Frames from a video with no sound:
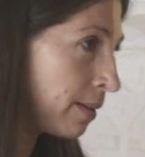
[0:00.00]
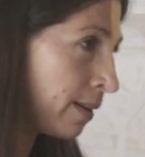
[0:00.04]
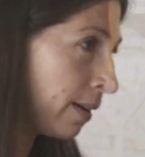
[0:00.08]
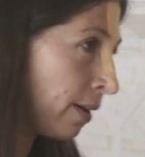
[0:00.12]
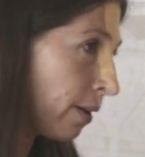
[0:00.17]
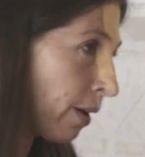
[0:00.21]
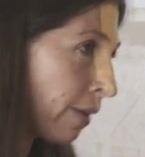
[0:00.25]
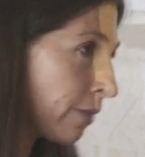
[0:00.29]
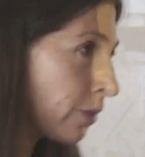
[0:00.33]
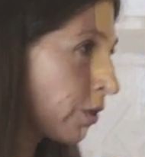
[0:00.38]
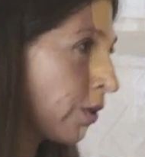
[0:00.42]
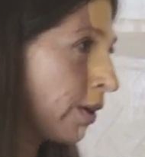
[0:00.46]

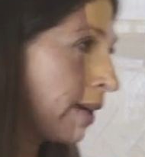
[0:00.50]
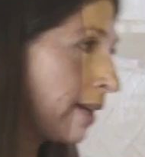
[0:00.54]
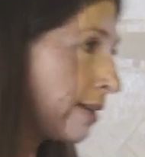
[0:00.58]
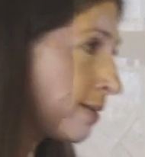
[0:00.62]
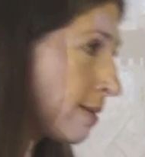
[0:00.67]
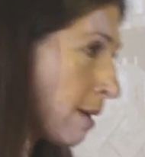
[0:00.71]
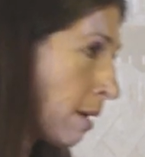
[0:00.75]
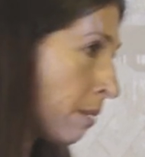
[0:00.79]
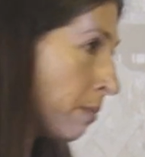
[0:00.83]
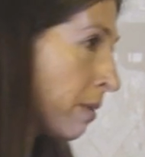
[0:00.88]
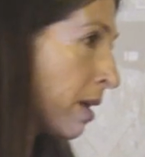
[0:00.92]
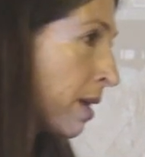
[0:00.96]
they're not going to
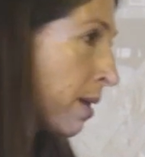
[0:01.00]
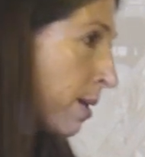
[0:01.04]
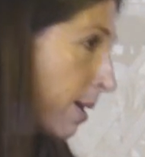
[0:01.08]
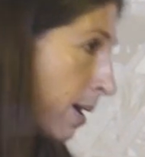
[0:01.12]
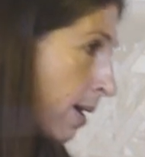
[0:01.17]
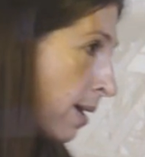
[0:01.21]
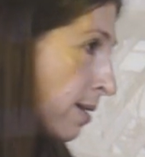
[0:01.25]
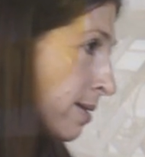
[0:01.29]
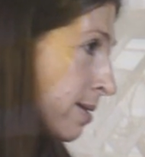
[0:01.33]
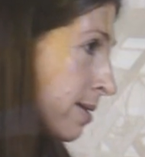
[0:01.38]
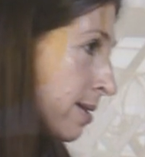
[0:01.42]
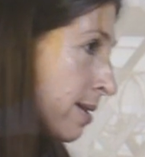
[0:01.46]
tell me
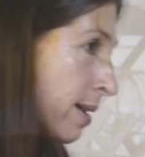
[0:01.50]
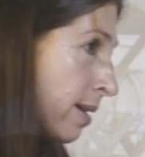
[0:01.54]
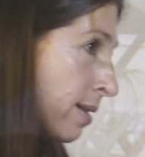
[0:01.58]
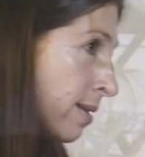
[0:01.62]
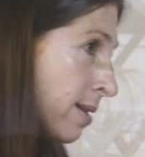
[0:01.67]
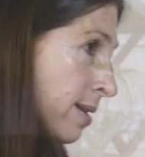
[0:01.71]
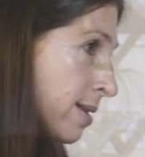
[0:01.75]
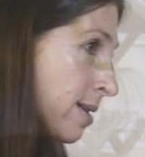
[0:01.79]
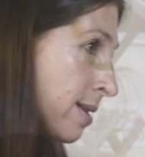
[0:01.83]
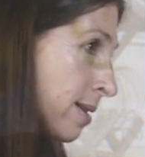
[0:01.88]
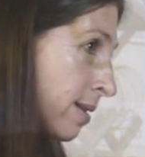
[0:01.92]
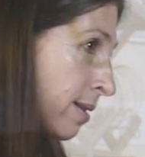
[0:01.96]
things that
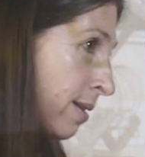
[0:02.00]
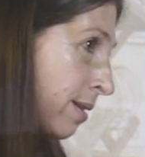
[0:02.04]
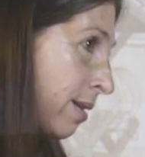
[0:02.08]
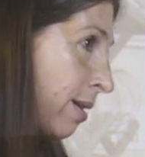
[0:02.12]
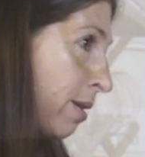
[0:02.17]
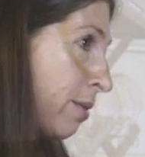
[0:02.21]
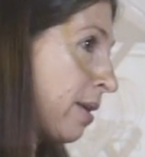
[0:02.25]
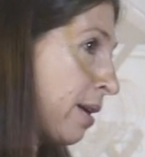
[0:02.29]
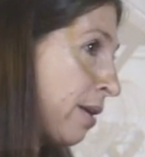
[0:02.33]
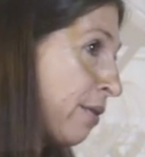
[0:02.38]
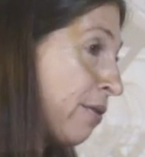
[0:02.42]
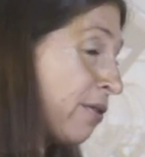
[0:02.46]
this, you
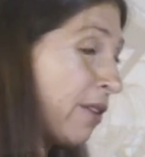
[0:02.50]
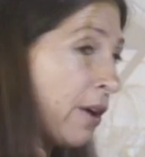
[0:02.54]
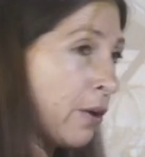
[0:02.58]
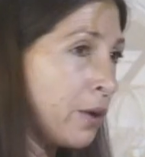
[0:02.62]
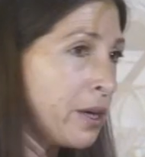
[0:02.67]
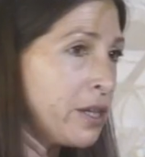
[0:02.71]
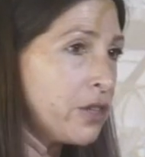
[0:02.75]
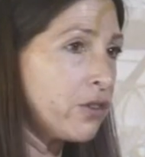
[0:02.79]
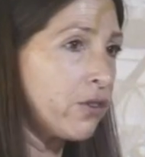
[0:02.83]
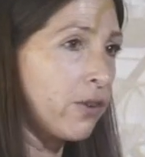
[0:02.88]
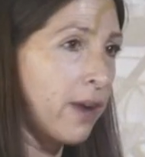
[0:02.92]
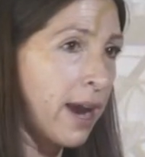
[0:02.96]
know, they're
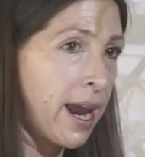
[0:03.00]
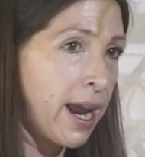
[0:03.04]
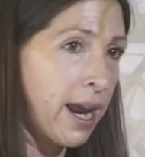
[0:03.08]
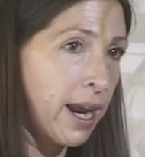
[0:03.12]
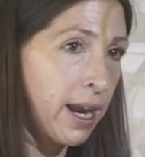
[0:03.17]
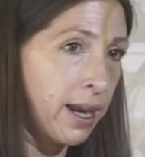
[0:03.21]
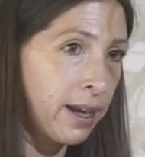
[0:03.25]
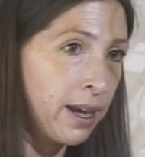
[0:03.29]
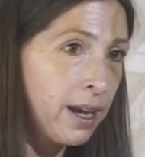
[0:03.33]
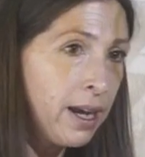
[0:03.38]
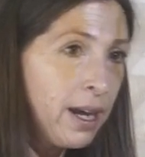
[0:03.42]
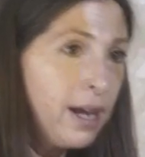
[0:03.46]
very
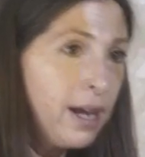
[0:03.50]
trained